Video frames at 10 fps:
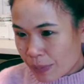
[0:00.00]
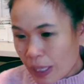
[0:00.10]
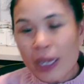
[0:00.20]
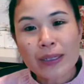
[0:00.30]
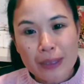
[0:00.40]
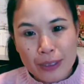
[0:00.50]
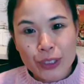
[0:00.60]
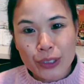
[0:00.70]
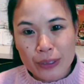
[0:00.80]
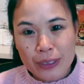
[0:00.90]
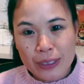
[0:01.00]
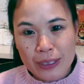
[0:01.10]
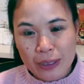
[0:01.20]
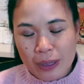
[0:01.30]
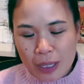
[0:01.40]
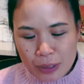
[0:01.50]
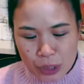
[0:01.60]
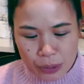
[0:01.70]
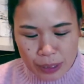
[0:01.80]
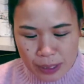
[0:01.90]
guess,
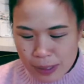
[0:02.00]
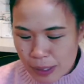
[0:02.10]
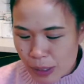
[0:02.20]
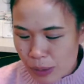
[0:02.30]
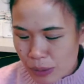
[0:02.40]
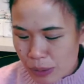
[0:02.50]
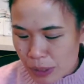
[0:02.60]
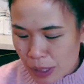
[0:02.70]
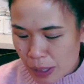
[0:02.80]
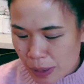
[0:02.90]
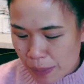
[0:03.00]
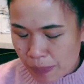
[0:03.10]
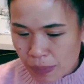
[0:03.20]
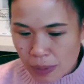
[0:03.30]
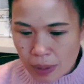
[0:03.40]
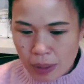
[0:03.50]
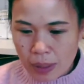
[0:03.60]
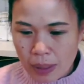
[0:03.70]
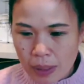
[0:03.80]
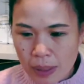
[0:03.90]
luxuriously used
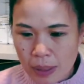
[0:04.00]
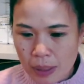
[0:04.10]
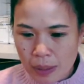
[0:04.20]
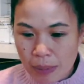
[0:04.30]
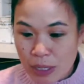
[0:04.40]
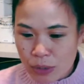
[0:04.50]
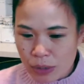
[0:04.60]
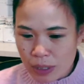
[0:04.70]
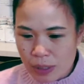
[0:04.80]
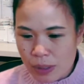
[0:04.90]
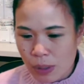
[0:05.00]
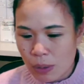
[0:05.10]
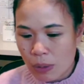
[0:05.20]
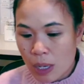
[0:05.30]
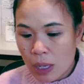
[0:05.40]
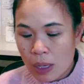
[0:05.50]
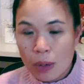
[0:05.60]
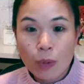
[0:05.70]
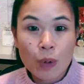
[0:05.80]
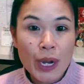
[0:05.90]
in pastries. So
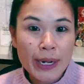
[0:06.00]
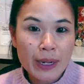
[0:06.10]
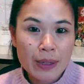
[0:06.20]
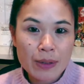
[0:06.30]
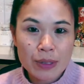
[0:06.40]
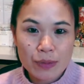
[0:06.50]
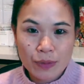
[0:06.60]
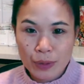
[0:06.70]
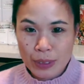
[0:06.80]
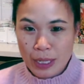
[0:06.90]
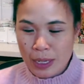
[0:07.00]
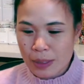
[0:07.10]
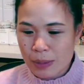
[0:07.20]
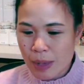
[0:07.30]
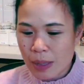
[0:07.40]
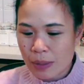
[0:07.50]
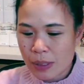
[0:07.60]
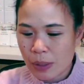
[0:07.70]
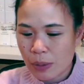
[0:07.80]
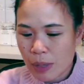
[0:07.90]
why not use it for tea as well?
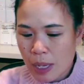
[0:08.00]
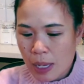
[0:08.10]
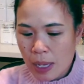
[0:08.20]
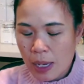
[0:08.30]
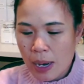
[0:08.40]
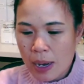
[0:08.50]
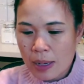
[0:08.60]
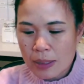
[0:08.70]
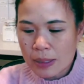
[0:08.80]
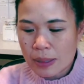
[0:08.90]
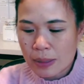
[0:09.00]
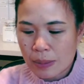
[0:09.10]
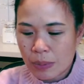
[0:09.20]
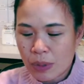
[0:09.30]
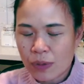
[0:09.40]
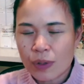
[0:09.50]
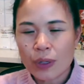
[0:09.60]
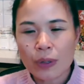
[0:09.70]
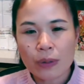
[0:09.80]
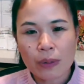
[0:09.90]
So it adds a beautiful,
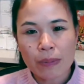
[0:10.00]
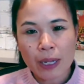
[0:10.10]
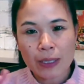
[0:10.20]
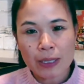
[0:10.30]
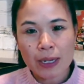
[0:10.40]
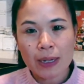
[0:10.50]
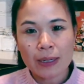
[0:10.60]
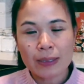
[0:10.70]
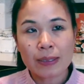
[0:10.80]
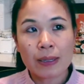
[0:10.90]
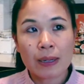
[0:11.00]
the black tea has